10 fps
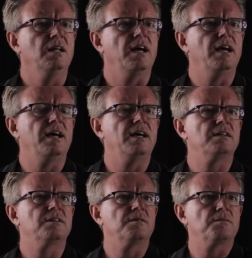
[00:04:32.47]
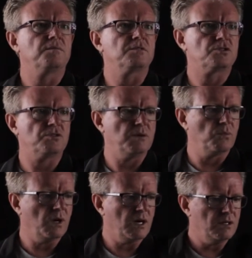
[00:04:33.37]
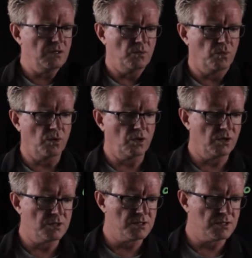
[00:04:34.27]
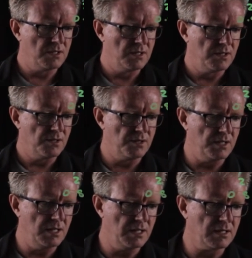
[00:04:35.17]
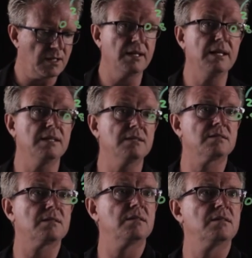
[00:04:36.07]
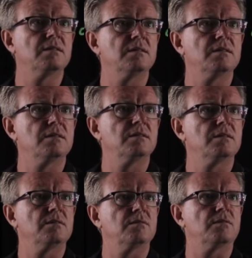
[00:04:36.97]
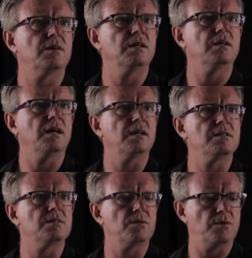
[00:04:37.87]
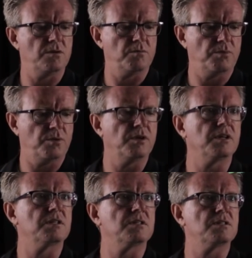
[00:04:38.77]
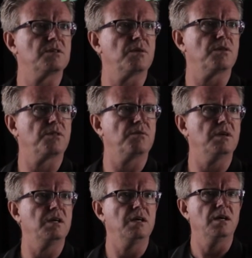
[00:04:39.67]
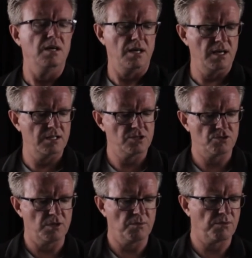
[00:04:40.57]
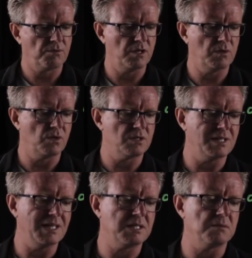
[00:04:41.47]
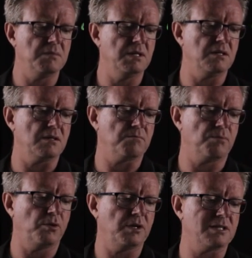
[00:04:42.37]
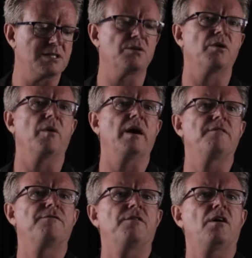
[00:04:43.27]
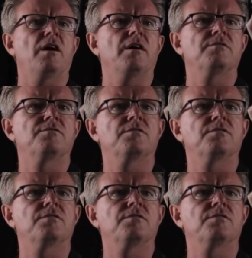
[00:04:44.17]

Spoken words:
And stream one was the cleanest, right, at 0.03. And stream three was intermediate, 0.085.